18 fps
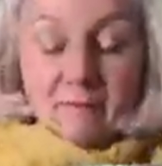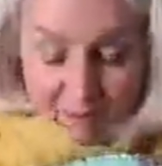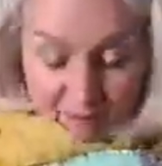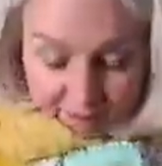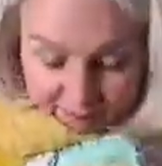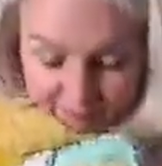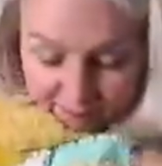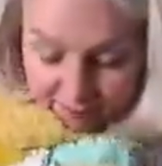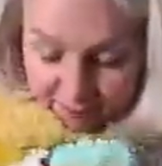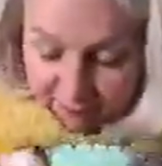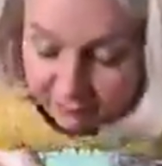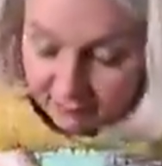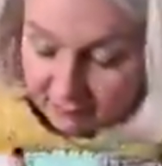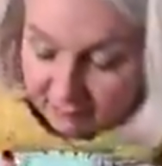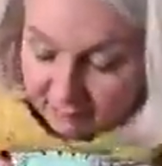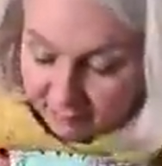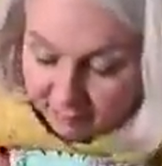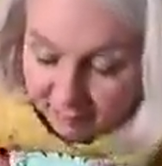Leslie
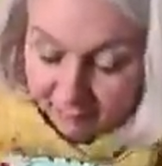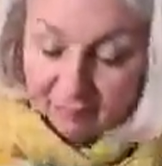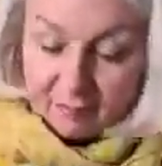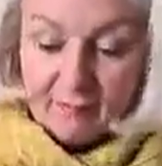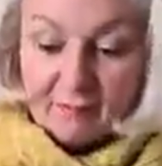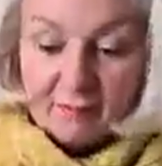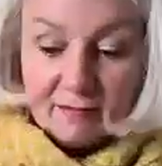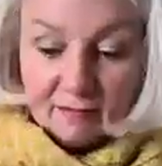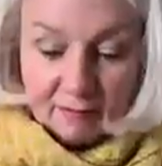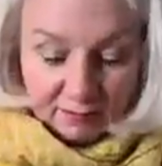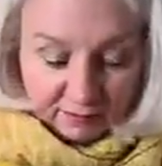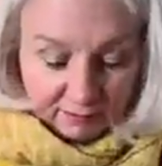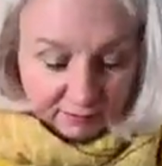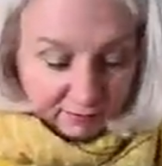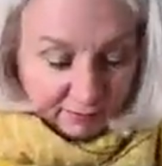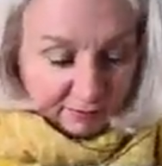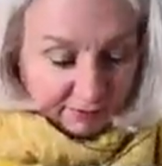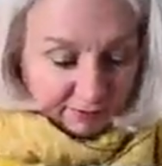is watching.
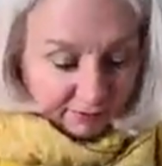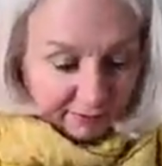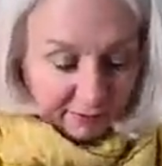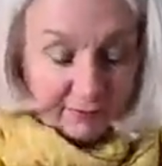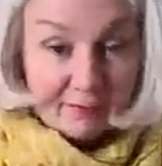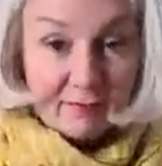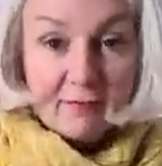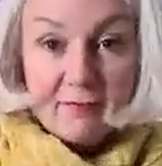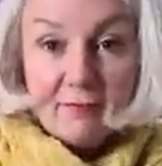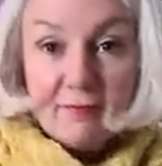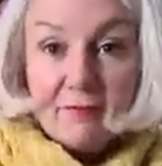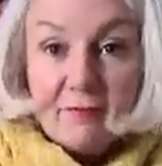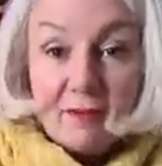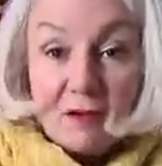Annette is watching.